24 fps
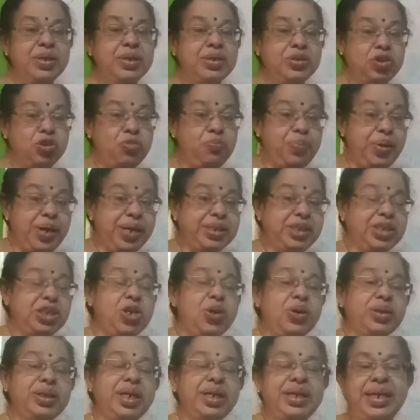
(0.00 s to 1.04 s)
So based
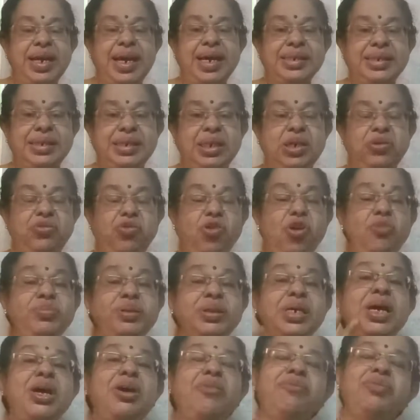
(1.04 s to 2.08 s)
on the tax
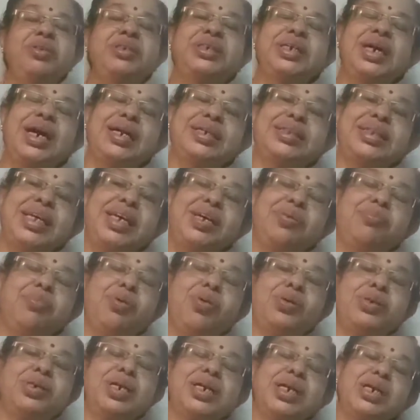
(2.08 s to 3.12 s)
reforms, which are the
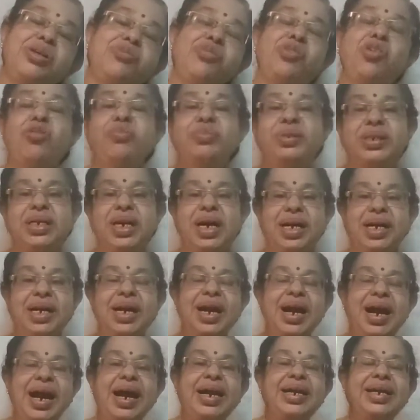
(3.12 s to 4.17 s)
important reforms are
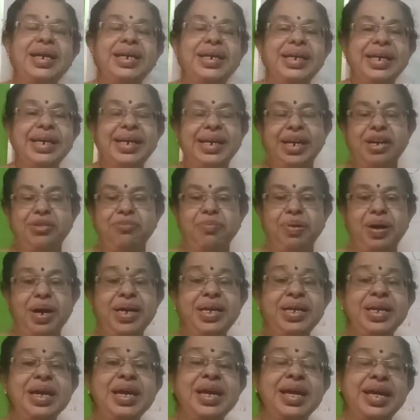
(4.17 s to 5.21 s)
undertaken
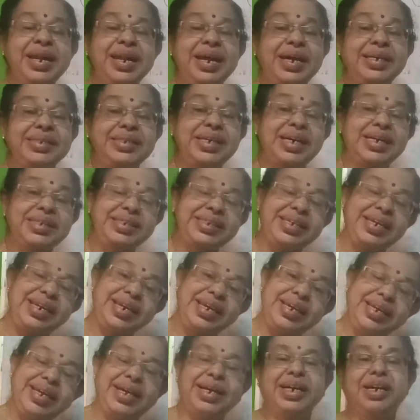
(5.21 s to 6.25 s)
by Raja
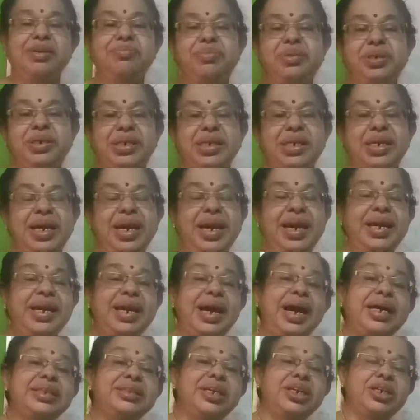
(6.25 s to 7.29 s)
Chellaya committee and
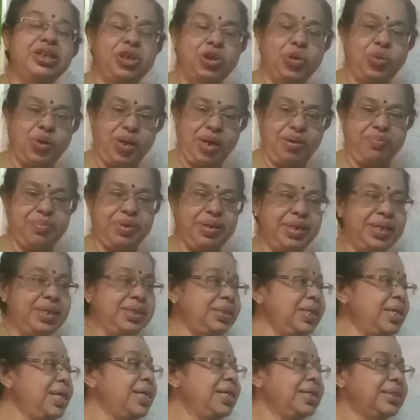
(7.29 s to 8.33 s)
other 2
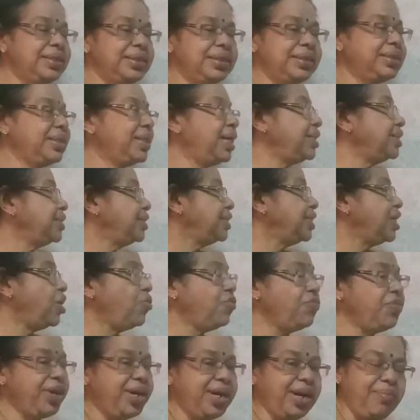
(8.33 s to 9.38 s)
committees, that is
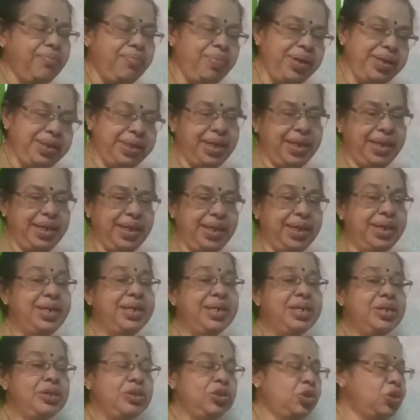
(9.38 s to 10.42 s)
now we completed
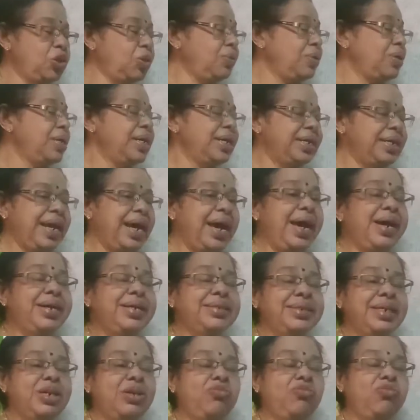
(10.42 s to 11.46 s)
here. So
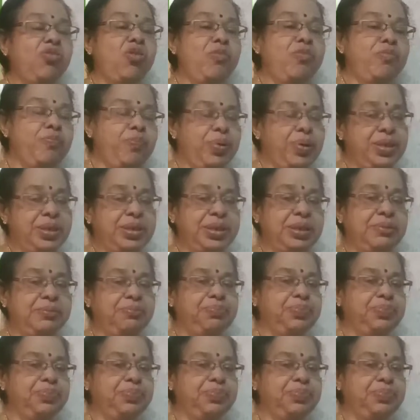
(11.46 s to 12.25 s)
tax reform plus